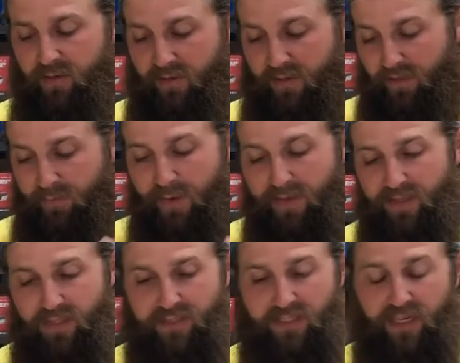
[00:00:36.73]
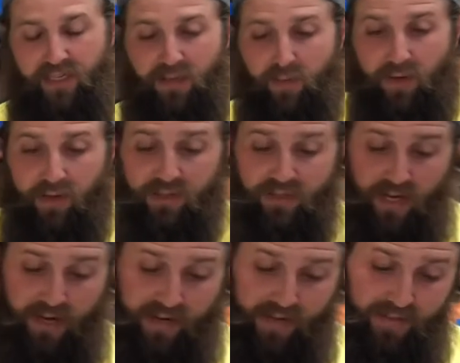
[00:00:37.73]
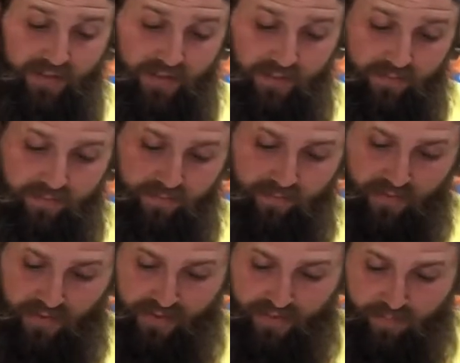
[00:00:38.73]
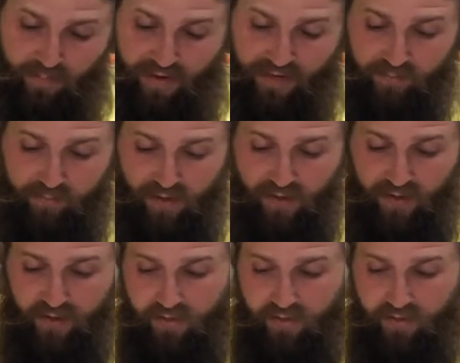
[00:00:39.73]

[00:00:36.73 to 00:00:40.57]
it's basically exactly what it looks like. It's man-made,